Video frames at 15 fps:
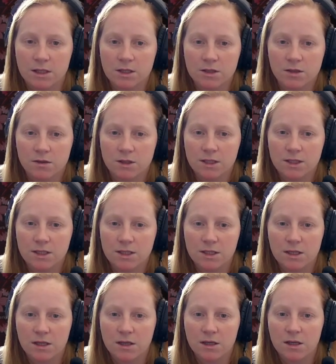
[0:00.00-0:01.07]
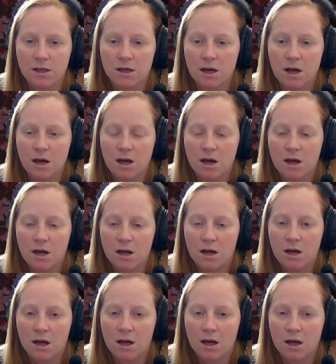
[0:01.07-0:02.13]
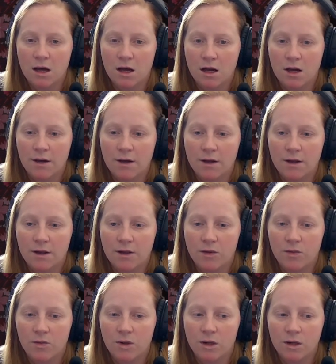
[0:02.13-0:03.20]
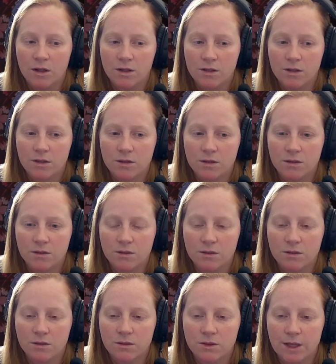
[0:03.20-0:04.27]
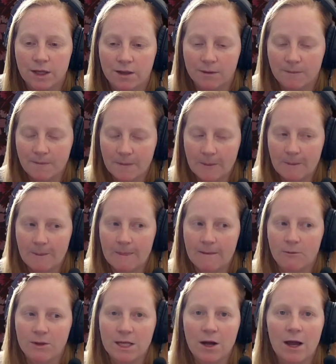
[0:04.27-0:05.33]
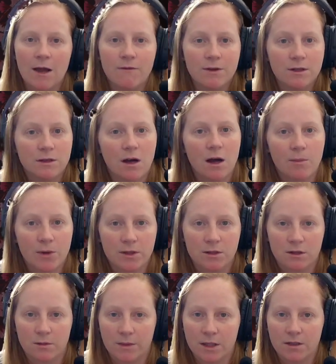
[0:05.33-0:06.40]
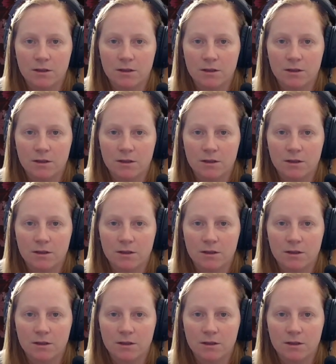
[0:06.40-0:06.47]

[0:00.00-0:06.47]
So let's say I want to like without having to operate the command.